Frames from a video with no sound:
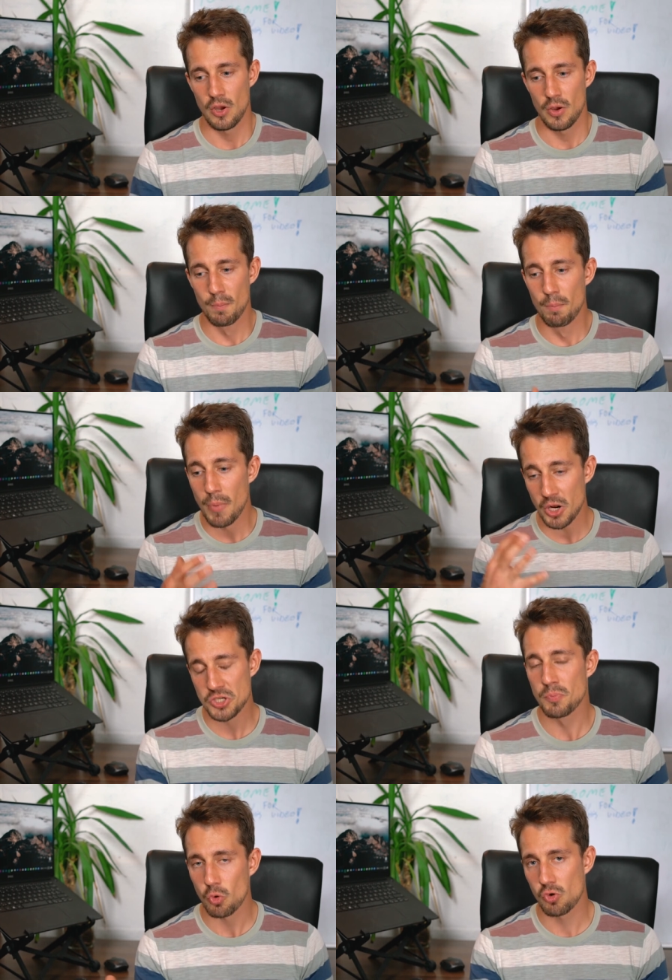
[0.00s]
much
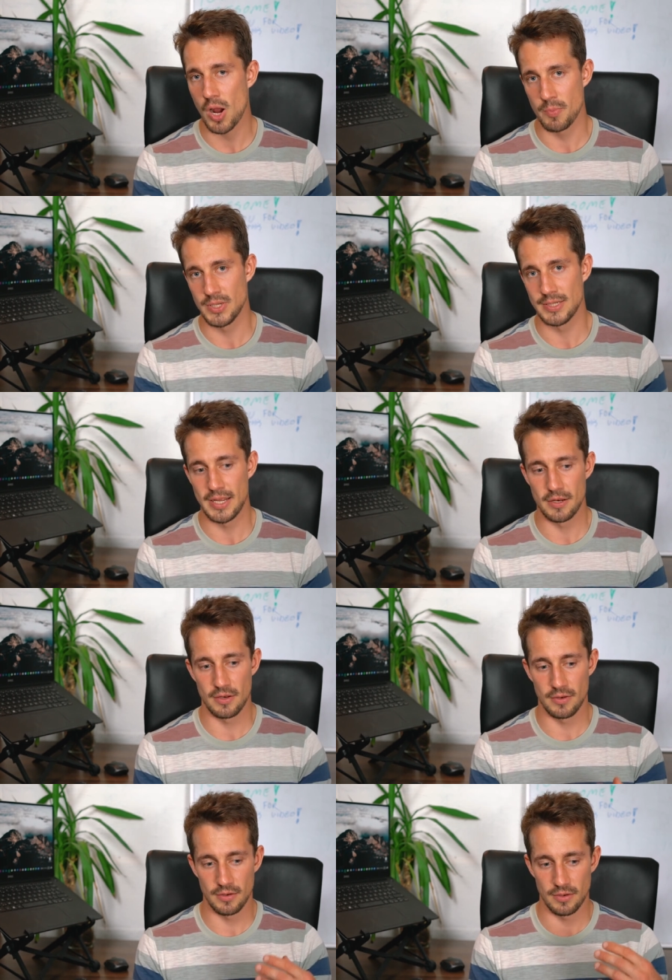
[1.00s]
more common
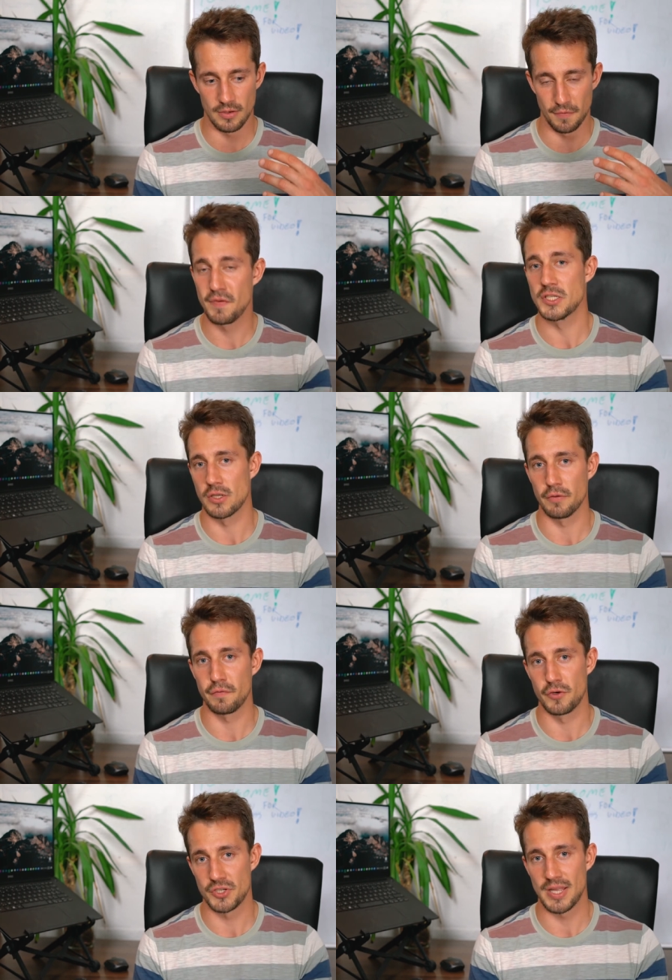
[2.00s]
than the physical
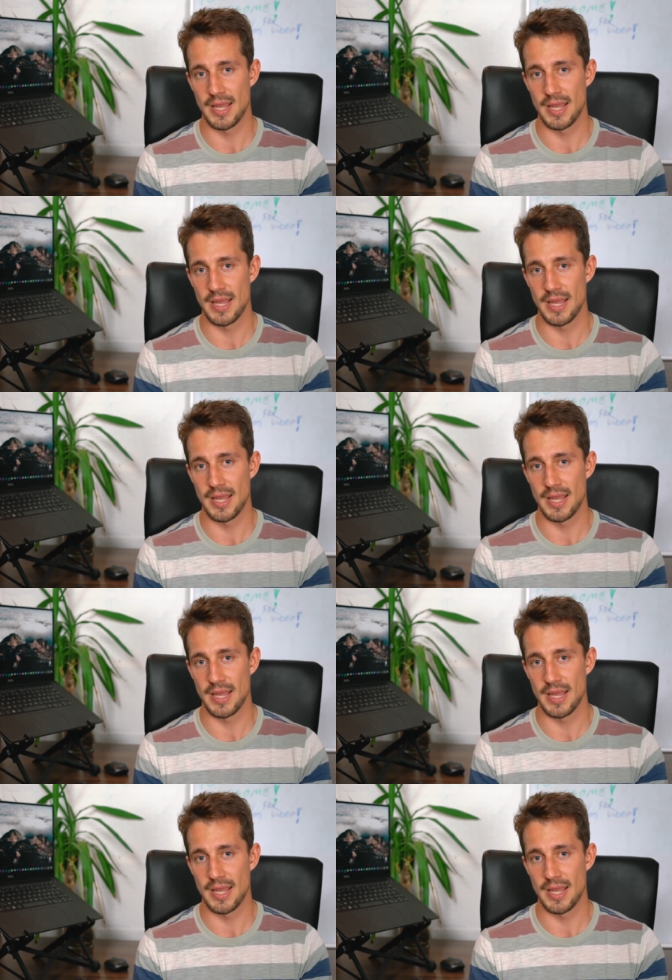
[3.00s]
first